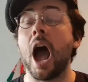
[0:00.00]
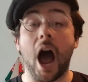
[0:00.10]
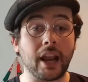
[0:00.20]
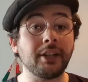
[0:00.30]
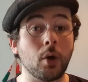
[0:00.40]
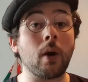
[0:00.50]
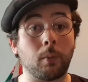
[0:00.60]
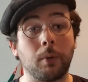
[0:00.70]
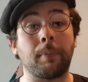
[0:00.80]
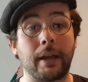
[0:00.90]
And I know I
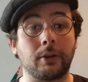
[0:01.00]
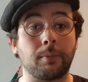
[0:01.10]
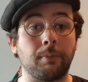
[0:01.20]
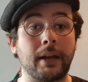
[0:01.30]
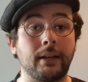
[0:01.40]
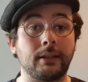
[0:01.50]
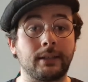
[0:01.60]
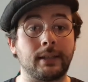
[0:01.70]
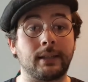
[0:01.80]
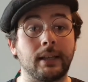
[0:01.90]
will pay good money
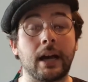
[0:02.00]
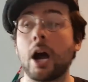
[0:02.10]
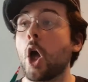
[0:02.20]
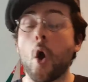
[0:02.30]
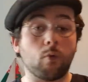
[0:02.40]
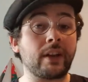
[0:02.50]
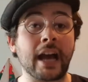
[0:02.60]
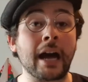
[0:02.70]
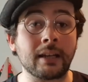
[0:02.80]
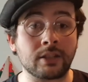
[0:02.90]
to see that,
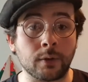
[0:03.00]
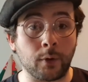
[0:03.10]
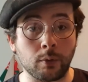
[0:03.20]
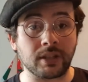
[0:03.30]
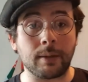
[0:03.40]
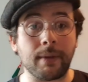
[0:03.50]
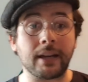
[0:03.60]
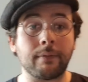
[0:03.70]
regardless of who's in the main